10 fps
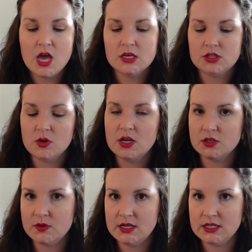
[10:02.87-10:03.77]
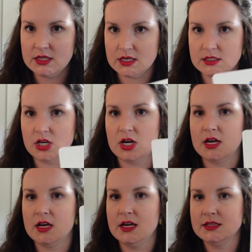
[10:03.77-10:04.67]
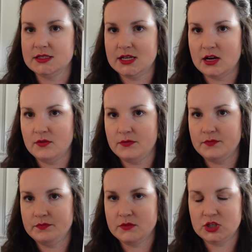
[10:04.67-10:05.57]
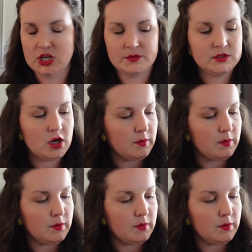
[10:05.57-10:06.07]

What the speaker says: So here's what I did this year instead of the shapes.